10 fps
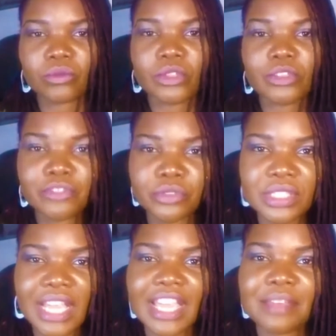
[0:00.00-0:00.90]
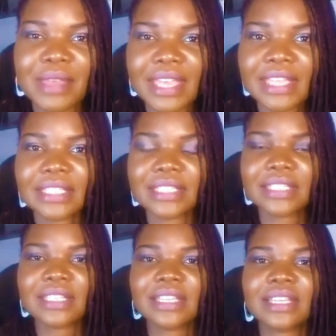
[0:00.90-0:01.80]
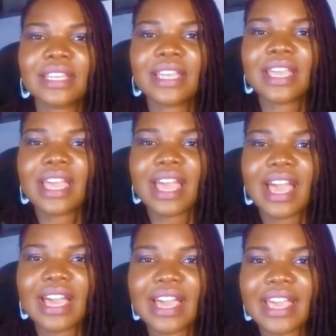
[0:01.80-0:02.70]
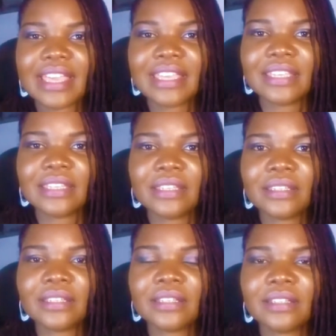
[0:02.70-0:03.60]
full time, and I